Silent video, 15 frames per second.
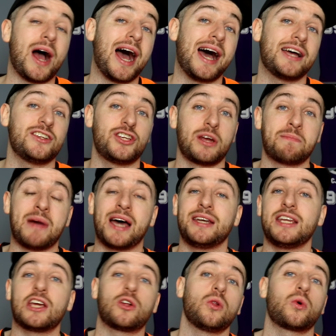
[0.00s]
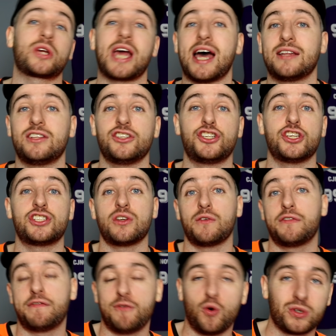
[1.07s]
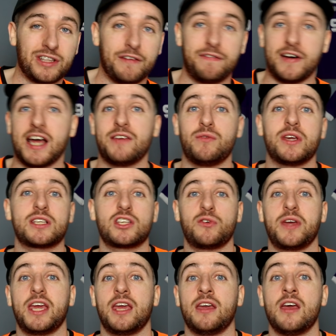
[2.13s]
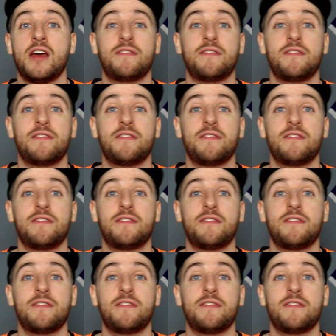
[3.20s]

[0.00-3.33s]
and your man Nikola Katic is still 4 to 5 weeks away